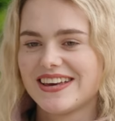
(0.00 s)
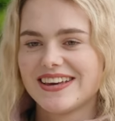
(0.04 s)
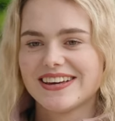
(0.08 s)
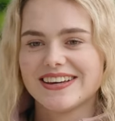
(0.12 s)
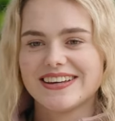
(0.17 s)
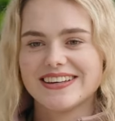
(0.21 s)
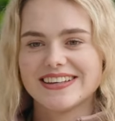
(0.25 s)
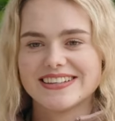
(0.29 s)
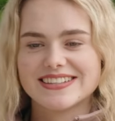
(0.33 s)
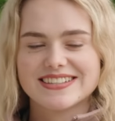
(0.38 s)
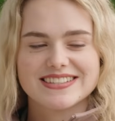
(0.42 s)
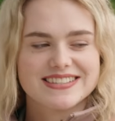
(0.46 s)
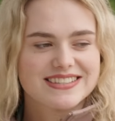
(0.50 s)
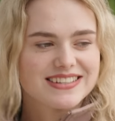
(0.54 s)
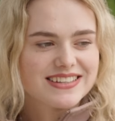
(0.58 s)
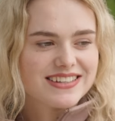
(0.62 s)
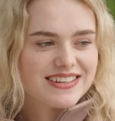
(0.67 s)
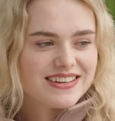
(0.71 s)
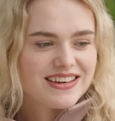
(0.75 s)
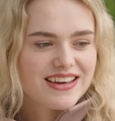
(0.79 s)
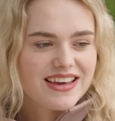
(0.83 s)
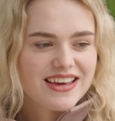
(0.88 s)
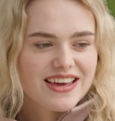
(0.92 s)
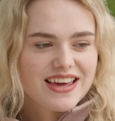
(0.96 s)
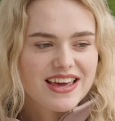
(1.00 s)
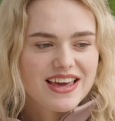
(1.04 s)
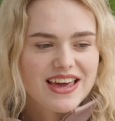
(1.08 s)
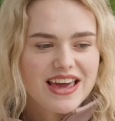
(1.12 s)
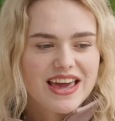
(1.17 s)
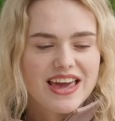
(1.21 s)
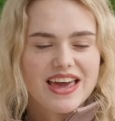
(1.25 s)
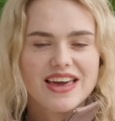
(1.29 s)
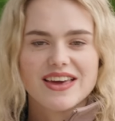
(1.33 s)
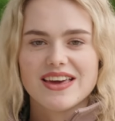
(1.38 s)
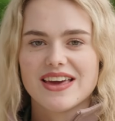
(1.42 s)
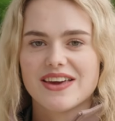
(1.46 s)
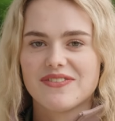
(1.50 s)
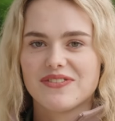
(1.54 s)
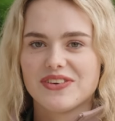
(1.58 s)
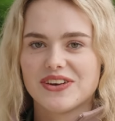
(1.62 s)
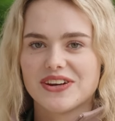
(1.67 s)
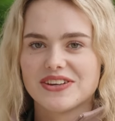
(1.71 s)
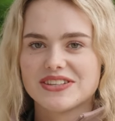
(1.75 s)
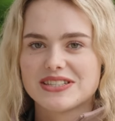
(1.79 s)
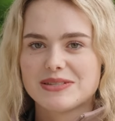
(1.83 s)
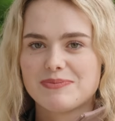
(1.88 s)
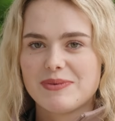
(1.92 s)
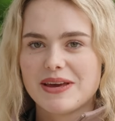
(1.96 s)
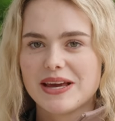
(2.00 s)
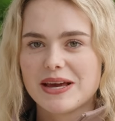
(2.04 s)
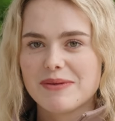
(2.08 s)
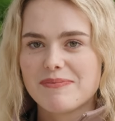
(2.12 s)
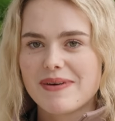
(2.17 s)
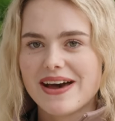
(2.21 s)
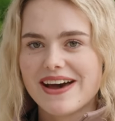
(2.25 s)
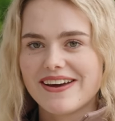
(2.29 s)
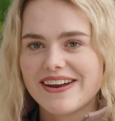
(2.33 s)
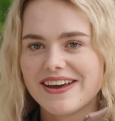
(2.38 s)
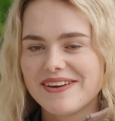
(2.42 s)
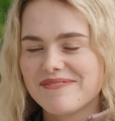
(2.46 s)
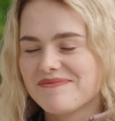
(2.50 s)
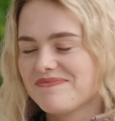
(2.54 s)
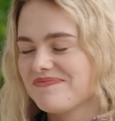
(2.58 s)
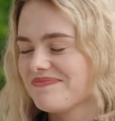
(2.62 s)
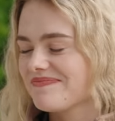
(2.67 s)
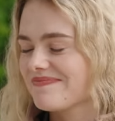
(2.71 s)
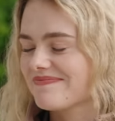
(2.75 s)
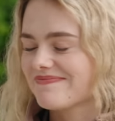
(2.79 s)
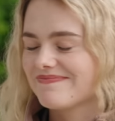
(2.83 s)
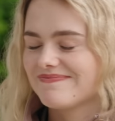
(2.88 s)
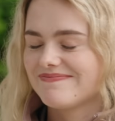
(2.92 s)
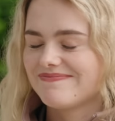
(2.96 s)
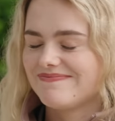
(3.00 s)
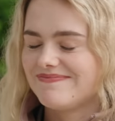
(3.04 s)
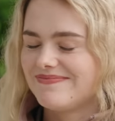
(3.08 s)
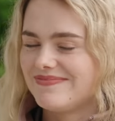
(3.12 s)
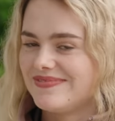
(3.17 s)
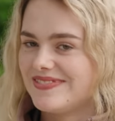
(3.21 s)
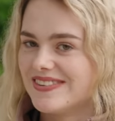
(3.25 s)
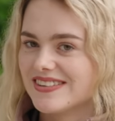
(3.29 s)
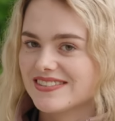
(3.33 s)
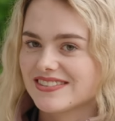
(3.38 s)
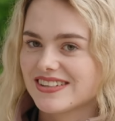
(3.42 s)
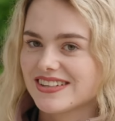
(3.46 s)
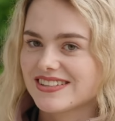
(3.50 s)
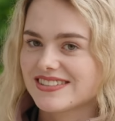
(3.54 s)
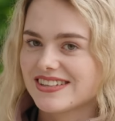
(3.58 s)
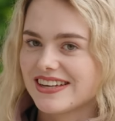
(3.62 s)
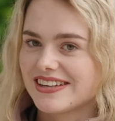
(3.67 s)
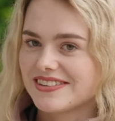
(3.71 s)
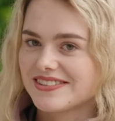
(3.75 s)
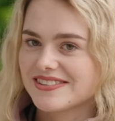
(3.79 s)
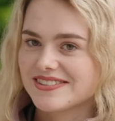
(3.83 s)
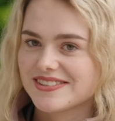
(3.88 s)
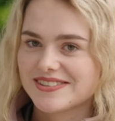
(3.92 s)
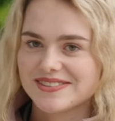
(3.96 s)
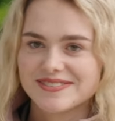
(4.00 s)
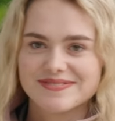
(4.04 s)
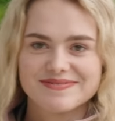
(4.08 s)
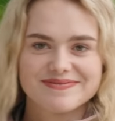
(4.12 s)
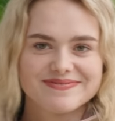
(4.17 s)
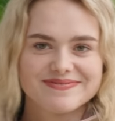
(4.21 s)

because if you don't speak about it, it doesn't exist.